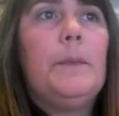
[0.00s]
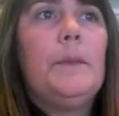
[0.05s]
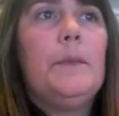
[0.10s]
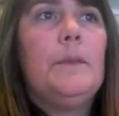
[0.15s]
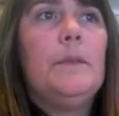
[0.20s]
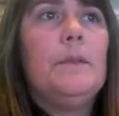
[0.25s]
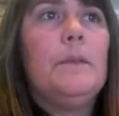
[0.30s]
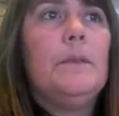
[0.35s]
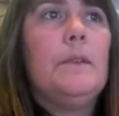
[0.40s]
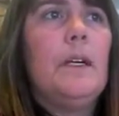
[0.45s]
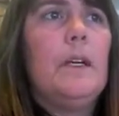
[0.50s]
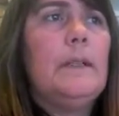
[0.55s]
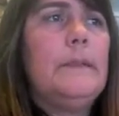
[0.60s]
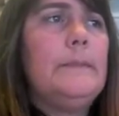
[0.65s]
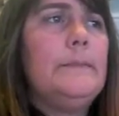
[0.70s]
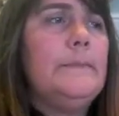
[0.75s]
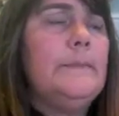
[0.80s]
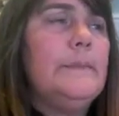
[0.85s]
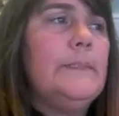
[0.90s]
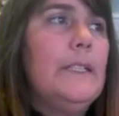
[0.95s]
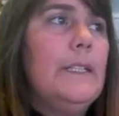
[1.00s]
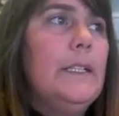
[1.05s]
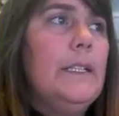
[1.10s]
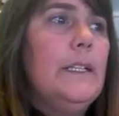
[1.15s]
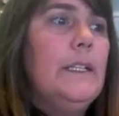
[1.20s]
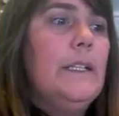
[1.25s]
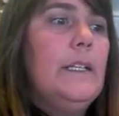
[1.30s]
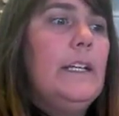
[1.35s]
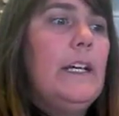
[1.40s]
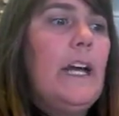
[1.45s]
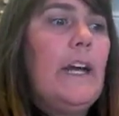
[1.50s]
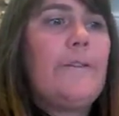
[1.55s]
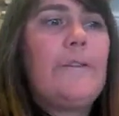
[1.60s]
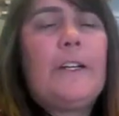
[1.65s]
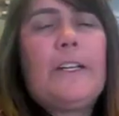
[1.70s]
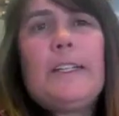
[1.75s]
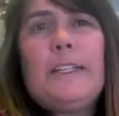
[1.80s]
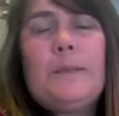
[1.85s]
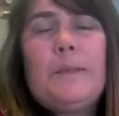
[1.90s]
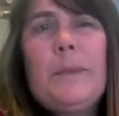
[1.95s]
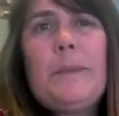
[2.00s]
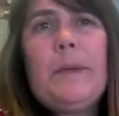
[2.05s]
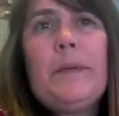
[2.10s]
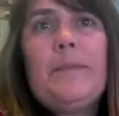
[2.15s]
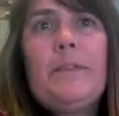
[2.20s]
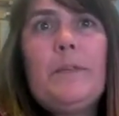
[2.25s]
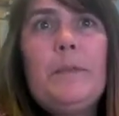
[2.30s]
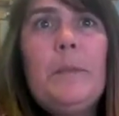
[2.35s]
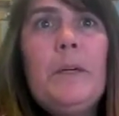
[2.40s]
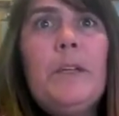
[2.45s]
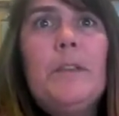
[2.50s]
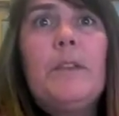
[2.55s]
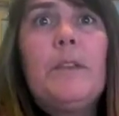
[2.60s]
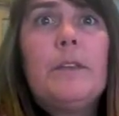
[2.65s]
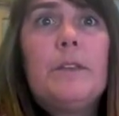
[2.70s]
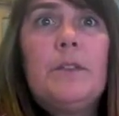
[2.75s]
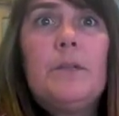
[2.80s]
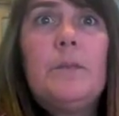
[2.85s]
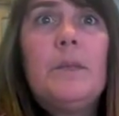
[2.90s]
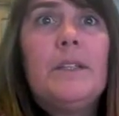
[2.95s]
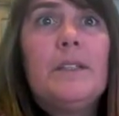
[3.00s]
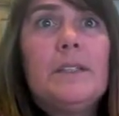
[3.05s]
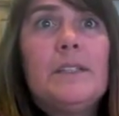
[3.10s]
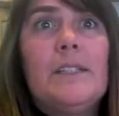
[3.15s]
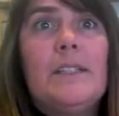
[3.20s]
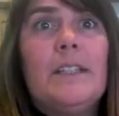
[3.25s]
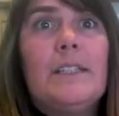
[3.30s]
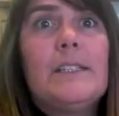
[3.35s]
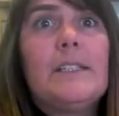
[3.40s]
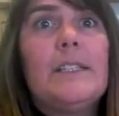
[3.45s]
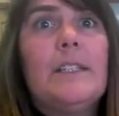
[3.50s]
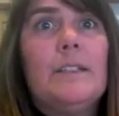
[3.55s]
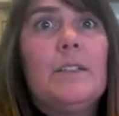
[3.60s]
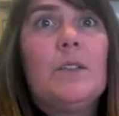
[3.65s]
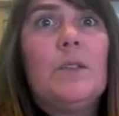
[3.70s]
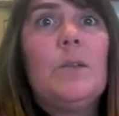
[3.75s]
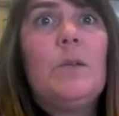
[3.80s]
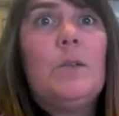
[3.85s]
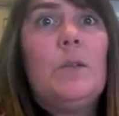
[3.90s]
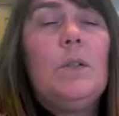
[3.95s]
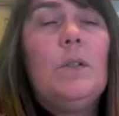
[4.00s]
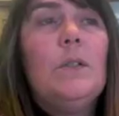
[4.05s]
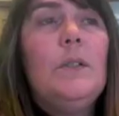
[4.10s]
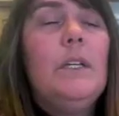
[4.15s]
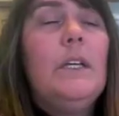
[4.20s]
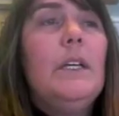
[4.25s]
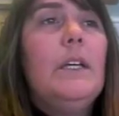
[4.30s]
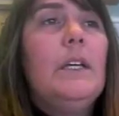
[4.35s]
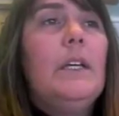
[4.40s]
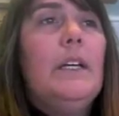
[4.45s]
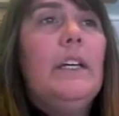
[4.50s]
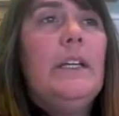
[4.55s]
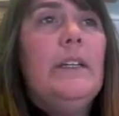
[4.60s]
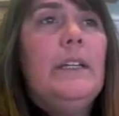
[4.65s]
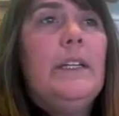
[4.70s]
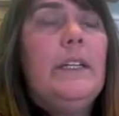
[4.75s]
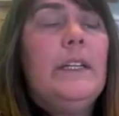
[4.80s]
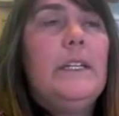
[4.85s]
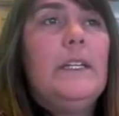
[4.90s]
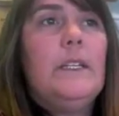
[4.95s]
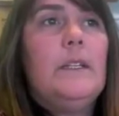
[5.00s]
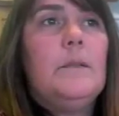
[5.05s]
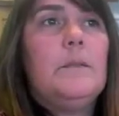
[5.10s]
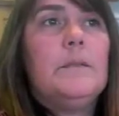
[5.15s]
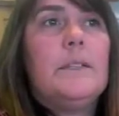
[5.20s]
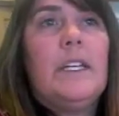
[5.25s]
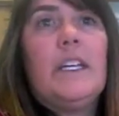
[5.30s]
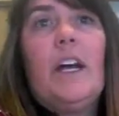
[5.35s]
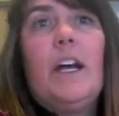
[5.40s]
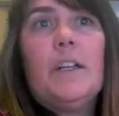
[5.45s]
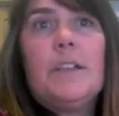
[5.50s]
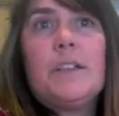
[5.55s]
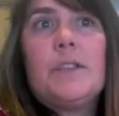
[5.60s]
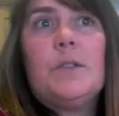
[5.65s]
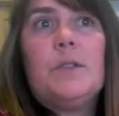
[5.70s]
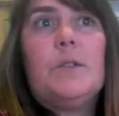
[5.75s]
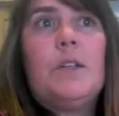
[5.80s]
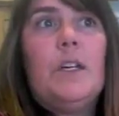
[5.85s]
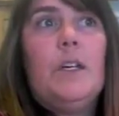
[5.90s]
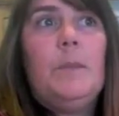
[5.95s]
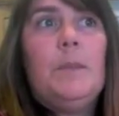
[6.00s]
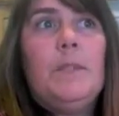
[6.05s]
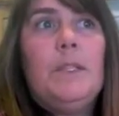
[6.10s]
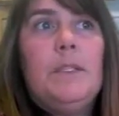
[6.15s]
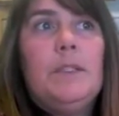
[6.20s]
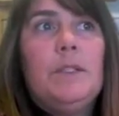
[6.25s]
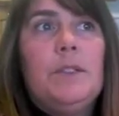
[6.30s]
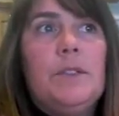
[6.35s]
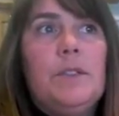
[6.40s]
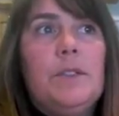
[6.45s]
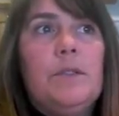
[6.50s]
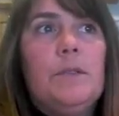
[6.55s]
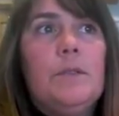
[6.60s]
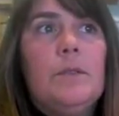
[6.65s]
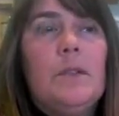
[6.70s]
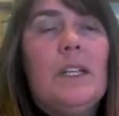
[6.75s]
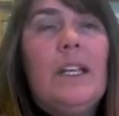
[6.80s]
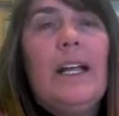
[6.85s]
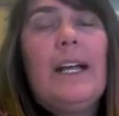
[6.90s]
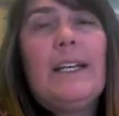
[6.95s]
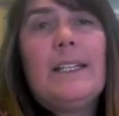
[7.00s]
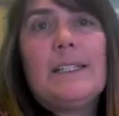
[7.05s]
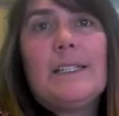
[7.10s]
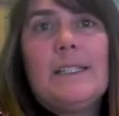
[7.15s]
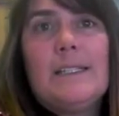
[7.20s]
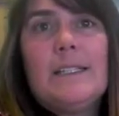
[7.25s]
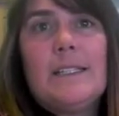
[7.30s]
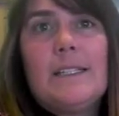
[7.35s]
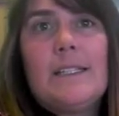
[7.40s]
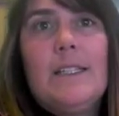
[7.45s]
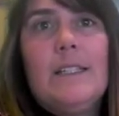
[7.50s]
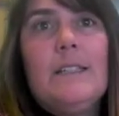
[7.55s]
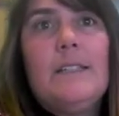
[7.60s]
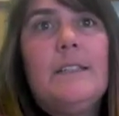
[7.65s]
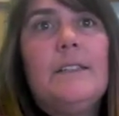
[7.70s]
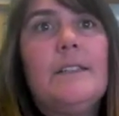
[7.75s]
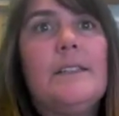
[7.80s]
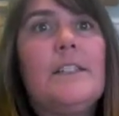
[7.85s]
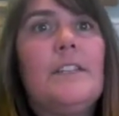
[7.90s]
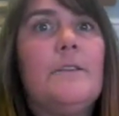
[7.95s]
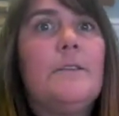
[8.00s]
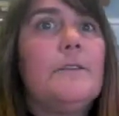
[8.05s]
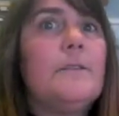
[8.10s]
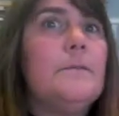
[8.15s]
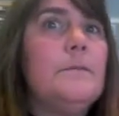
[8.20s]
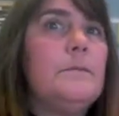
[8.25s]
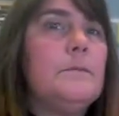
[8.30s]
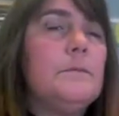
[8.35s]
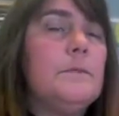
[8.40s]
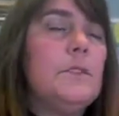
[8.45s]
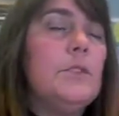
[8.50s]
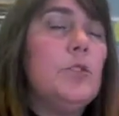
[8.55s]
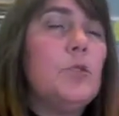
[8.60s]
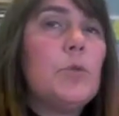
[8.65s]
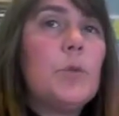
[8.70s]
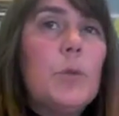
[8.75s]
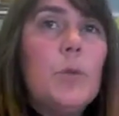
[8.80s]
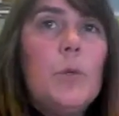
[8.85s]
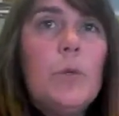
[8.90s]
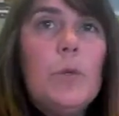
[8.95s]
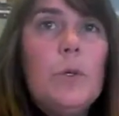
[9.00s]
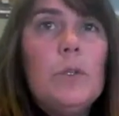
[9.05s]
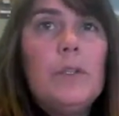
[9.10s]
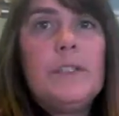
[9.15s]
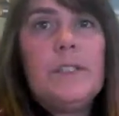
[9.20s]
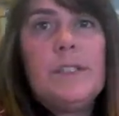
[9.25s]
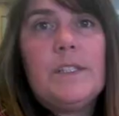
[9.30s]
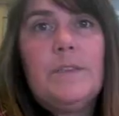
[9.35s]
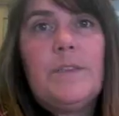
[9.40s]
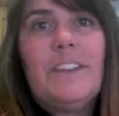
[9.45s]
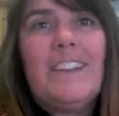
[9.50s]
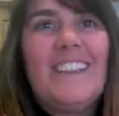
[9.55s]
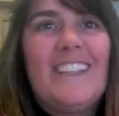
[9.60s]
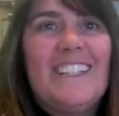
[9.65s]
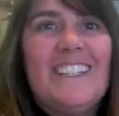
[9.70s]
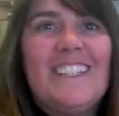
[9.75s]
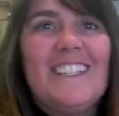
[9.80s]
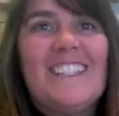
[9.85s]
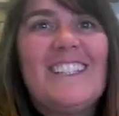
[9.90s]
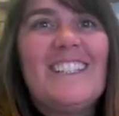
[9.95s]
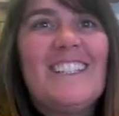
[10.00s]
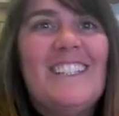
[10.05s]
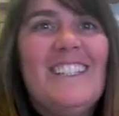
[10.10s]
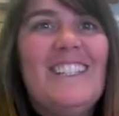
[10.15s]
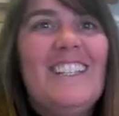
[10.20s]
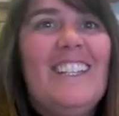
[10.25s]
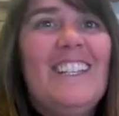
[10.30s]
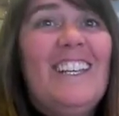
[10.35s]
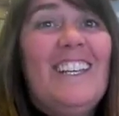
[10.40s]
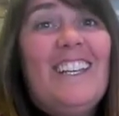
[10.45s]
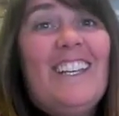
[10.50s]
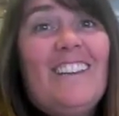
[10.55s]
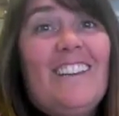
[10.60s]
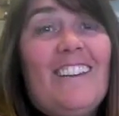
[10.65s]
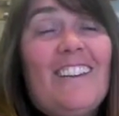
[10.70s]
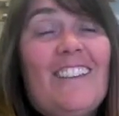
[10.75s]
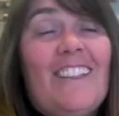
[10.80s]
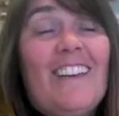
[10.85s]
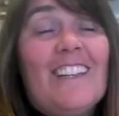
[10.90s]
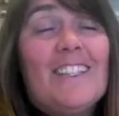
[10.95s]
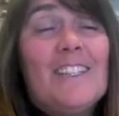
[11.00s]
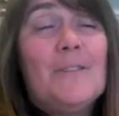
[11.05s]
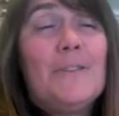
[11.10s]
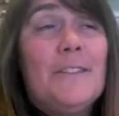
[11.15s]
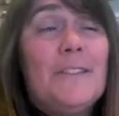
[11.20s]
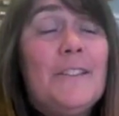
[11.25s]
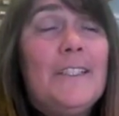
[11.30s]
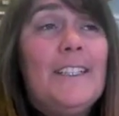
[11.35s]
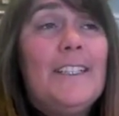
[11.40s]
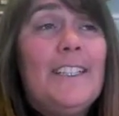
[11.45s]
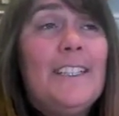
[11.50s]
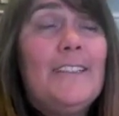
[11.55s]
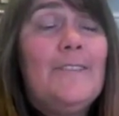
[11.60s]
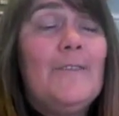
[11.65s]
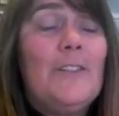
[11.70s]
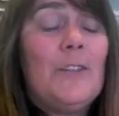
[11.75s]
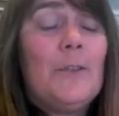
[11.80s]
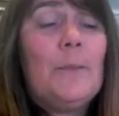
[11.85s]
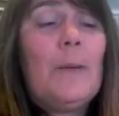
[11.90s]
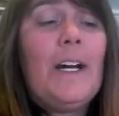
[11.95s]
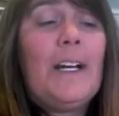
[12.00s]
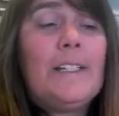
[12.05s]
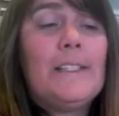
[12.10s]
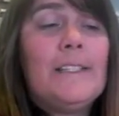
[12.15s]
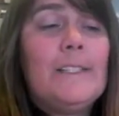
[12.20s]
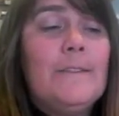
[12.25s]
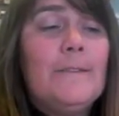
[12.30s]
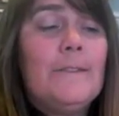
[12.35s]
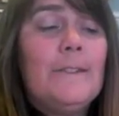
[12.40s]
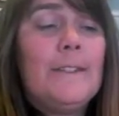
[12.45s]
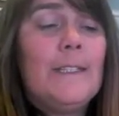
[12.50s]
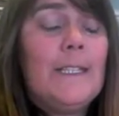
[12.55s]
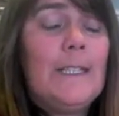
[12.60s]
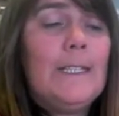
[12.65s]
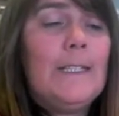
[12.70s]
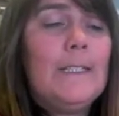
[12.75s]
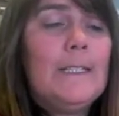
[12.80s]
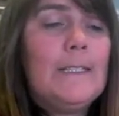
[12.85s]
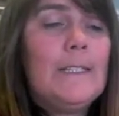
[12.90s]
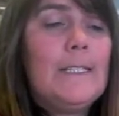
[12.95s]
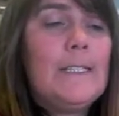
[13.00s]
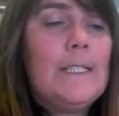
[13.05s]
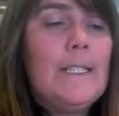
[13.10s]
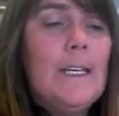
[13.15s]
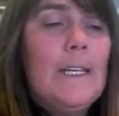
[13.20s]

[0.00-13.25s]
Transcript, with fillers: Um, I forget, like maybe for a month, two months. So that's kind of cool. And they um, they also come in and do classes on self control and different things like that's very neat and very positive for the kids.